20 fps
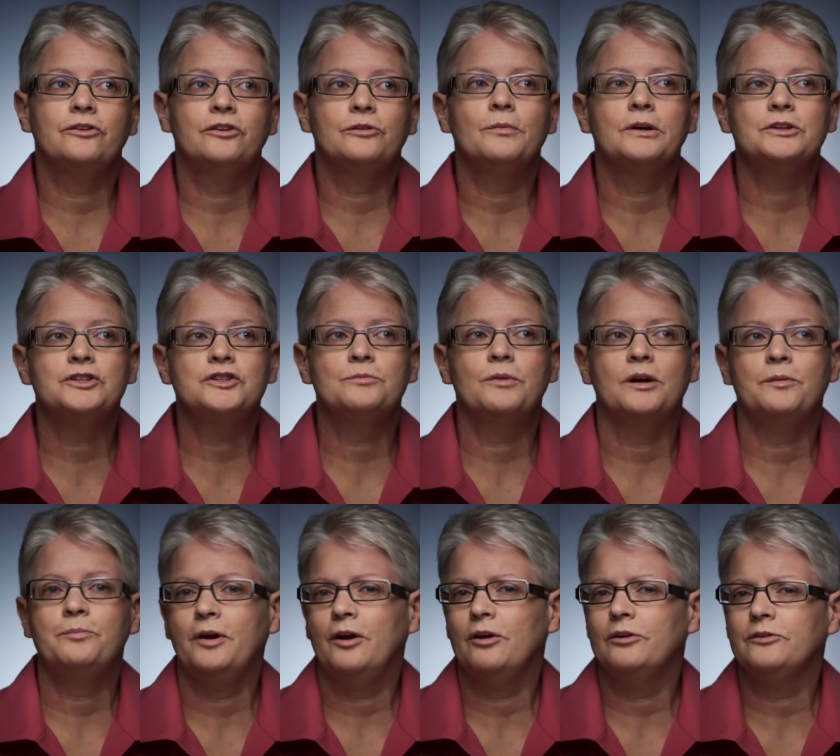As much as
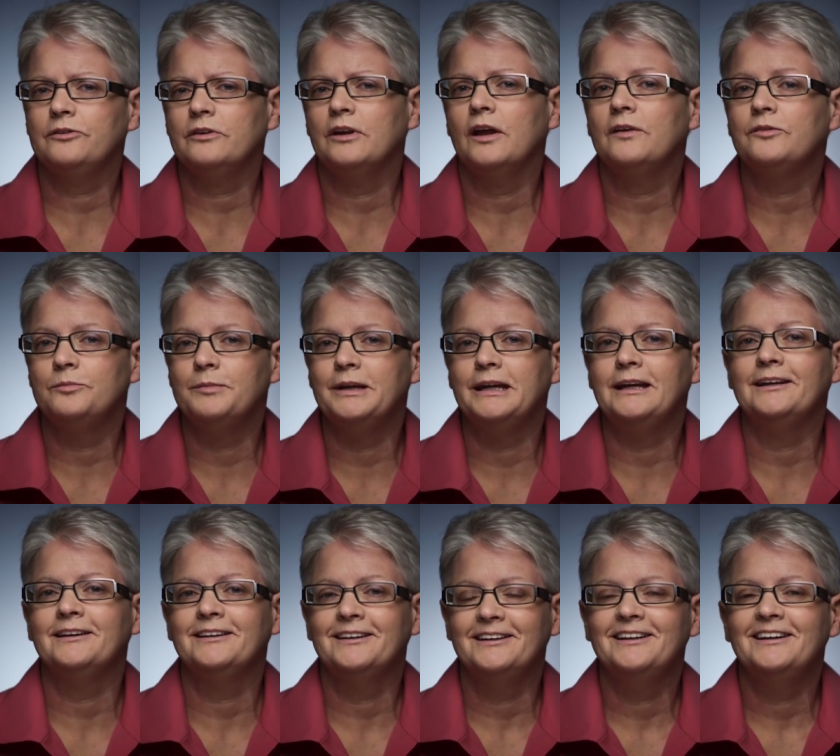my parents loved
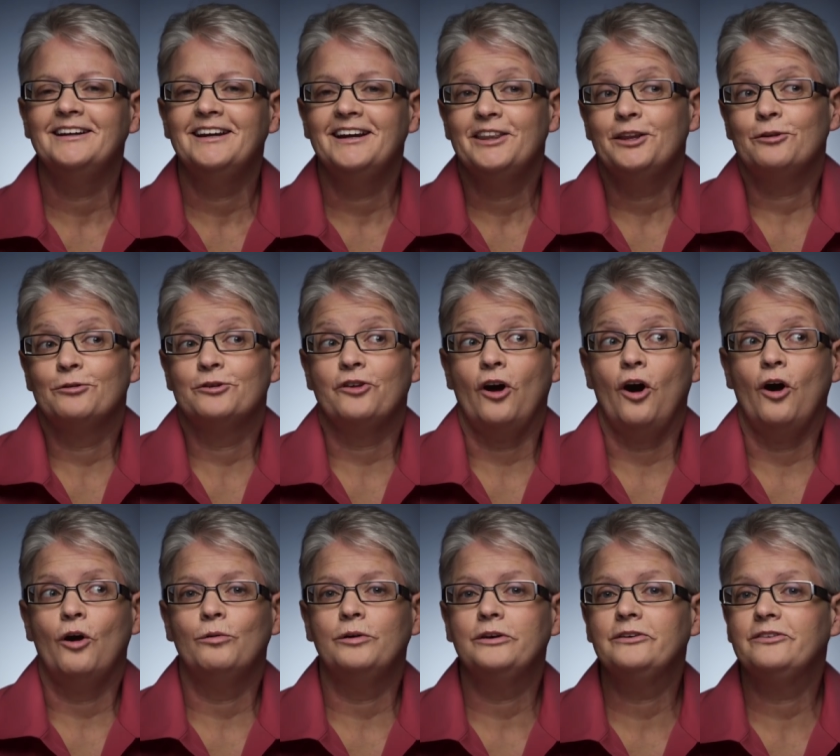me, there was
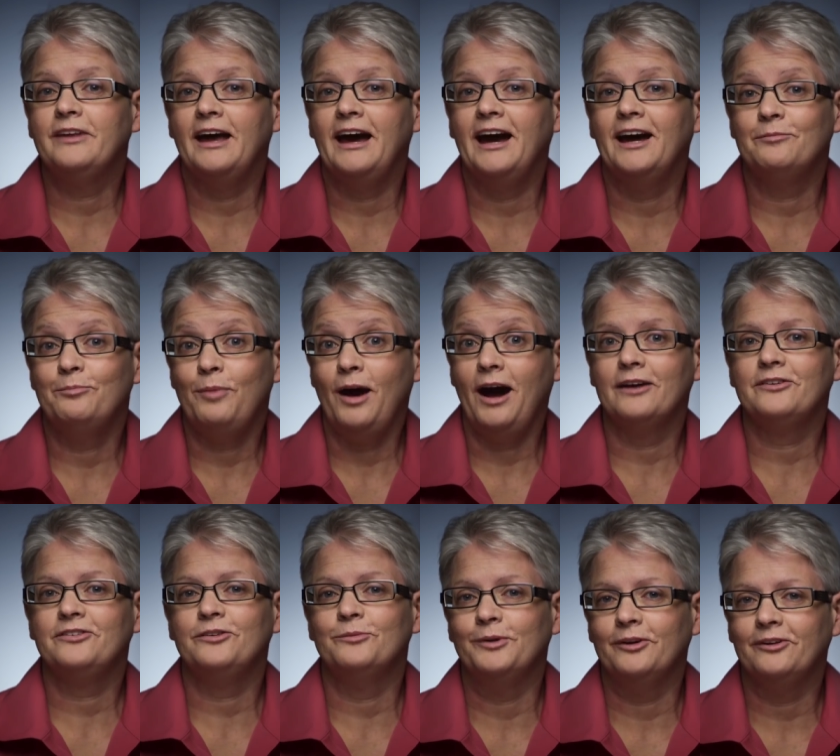always that
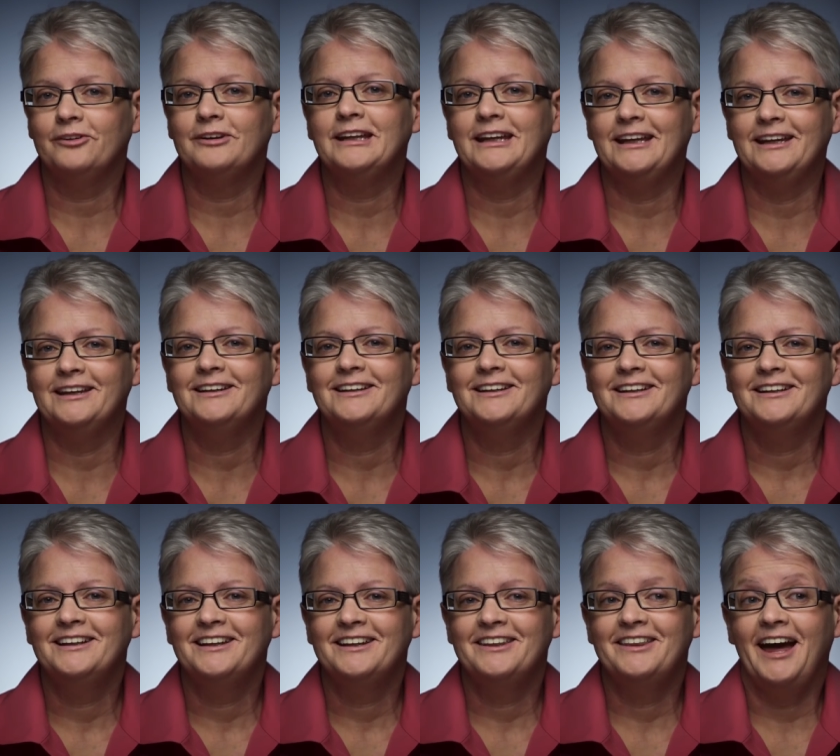possibility
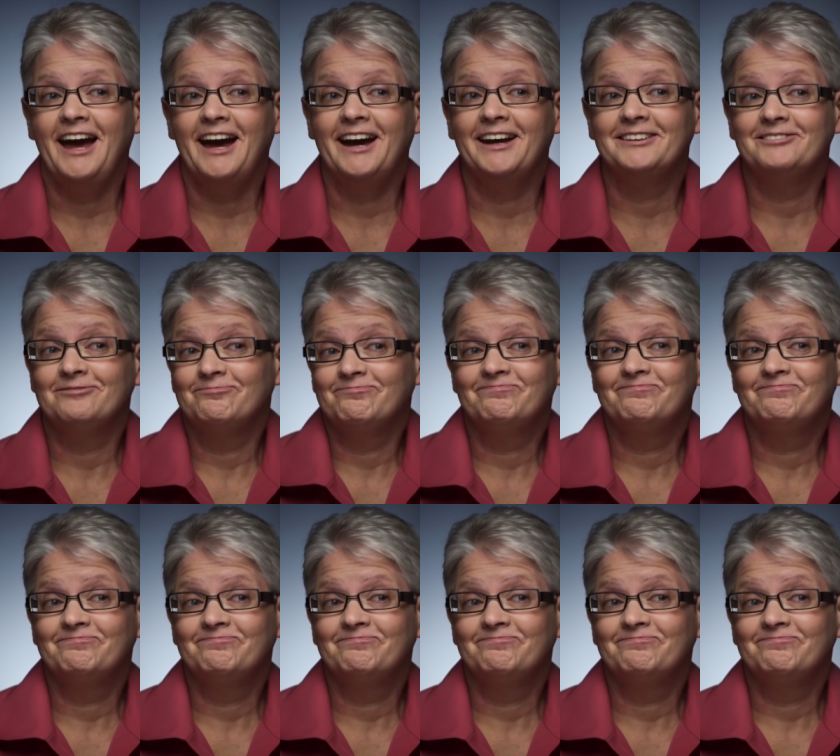that...